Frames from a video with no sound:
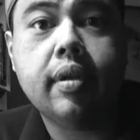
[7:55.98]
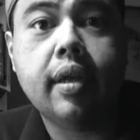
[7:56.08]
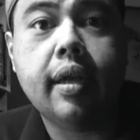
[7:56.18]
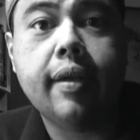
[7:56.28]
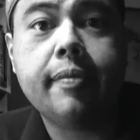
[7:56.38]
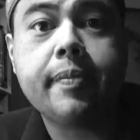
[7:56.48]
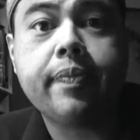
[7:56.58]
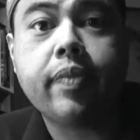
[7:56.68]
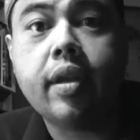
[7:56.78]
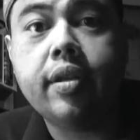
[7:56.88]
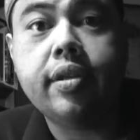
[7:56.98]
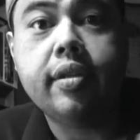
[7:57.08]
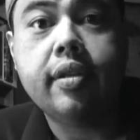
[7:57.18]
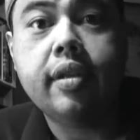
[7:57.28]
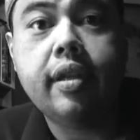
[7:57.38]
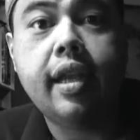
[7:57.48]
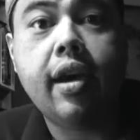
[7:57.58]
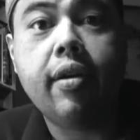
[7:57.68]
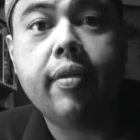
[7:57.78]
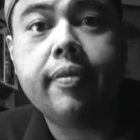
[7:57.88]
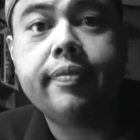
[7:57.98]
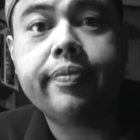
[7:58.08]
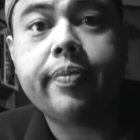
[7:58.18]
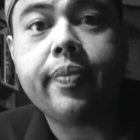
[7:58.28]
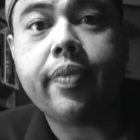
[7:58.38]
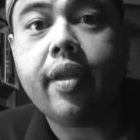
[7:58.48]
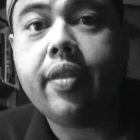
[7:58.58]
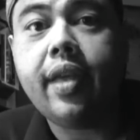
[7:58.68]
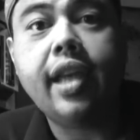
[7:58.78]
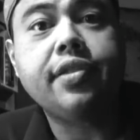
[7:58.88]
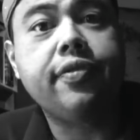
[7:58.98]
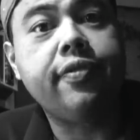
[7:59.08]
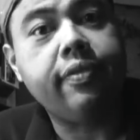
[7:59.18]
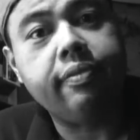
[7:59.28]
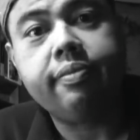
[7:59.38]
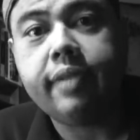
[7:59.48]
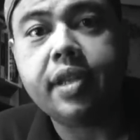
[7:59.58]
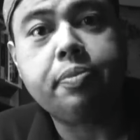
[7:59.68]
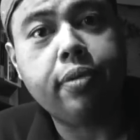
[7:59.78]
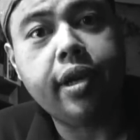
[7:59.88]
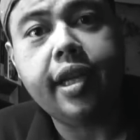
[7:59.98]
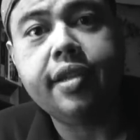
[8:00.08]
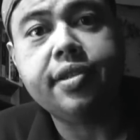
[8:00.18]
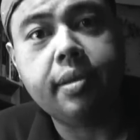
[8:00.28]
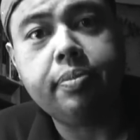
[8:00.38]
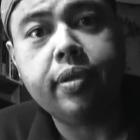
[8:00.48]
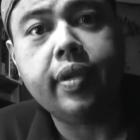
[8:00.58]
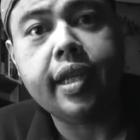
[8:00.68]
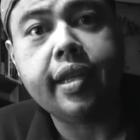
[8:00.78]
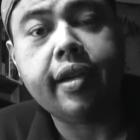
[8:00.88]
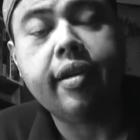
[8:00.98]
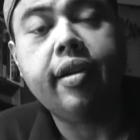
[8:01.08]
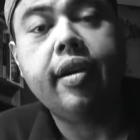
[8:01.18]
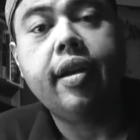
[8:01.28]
Okay. Now, that's pretty simple right there.